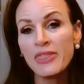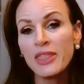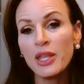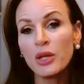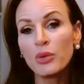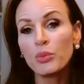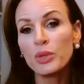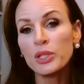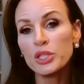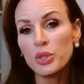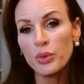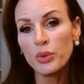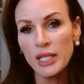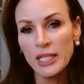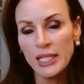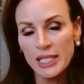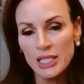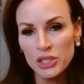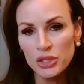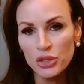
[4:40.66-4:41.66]
And then we do
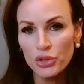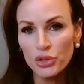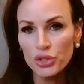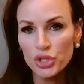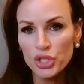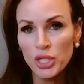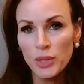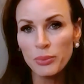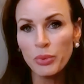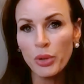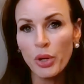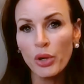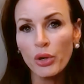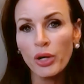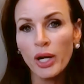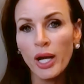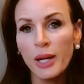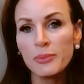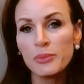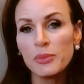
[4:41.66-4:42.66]
an internship
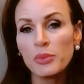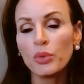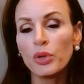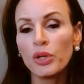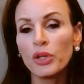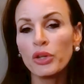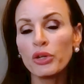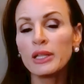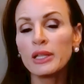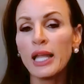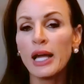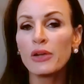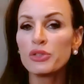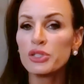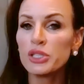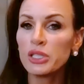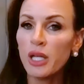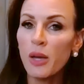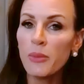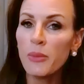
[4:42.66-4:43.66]
program where they're
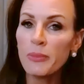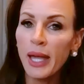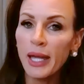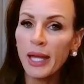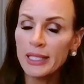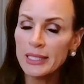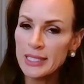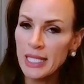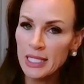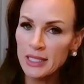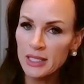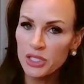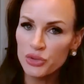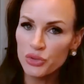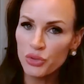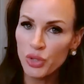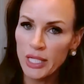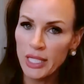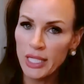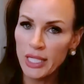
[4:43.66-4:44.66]
allowed to come back and take the
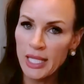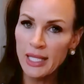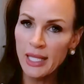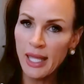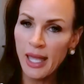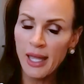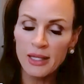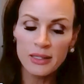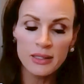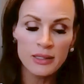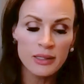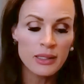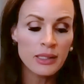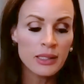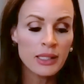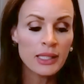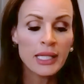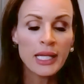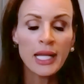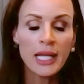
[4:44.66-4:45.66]
training again.
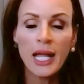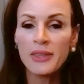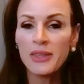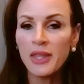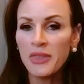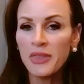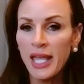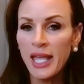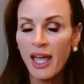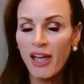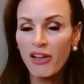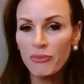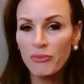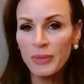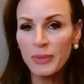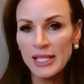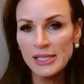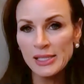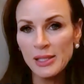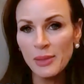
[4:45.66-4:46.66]
And then they
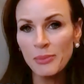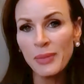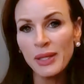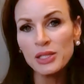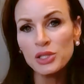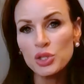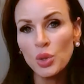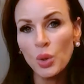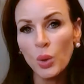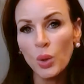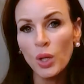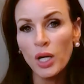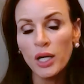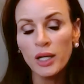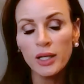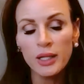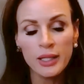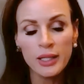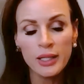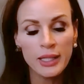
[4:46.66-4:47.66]
have me as a
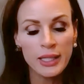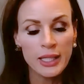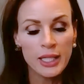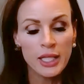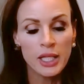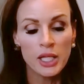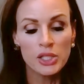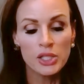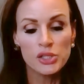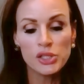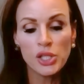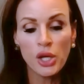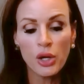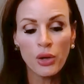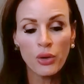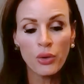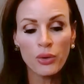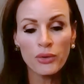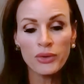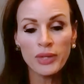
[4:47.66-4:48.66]
mentor.
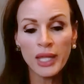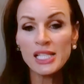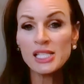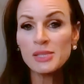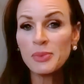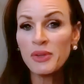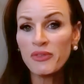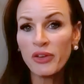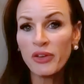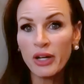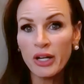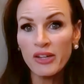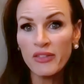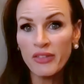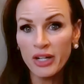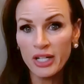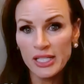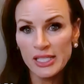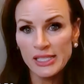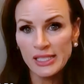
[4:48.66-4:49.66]
So that's been very,
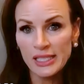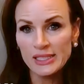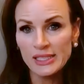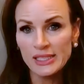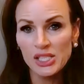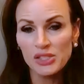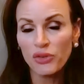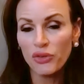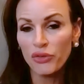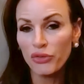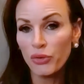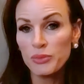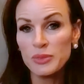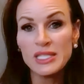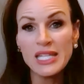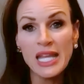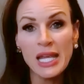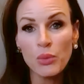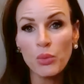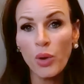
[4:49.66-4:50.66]
very successful.
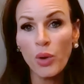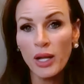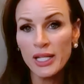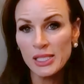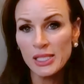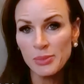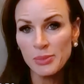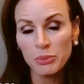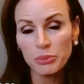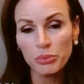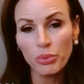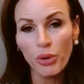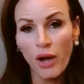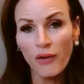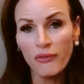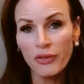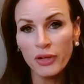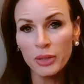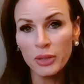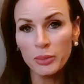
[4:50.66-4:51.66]
From day one, it's been
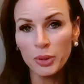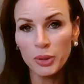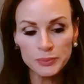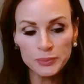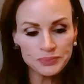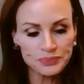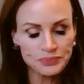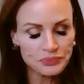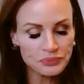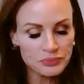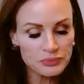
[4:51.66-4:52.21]
profitable.